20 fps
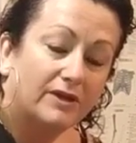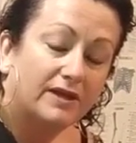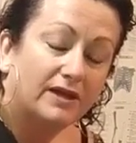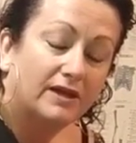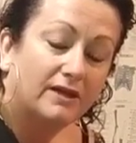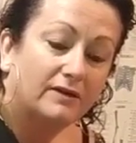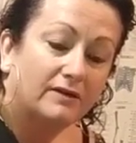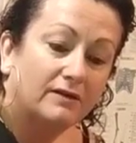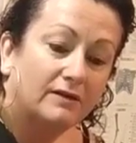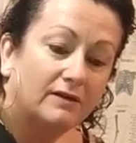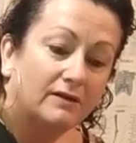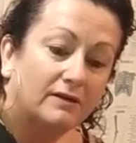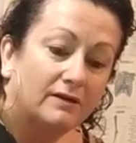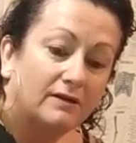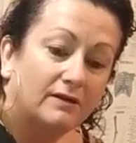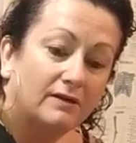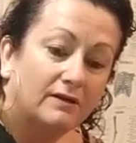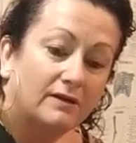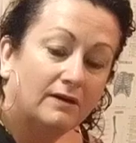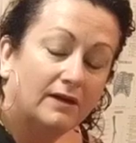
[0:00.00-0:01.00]
Breathe in
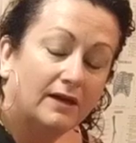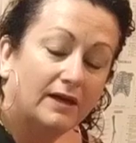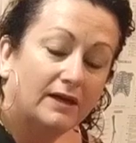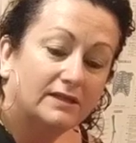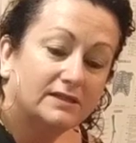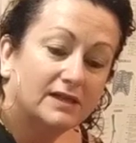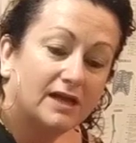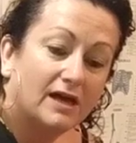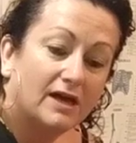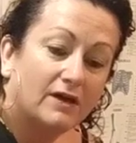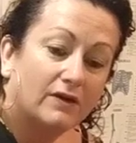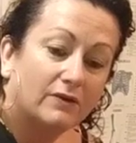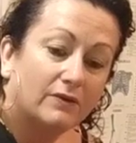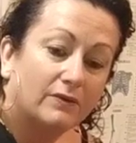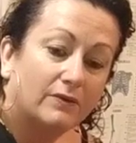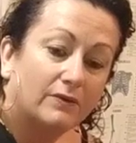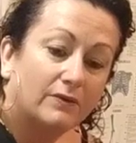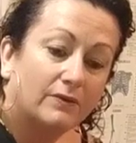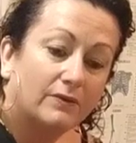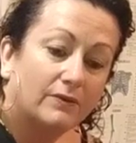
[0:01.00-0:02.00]
and
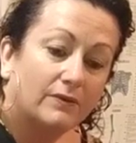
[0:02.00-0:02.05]
out.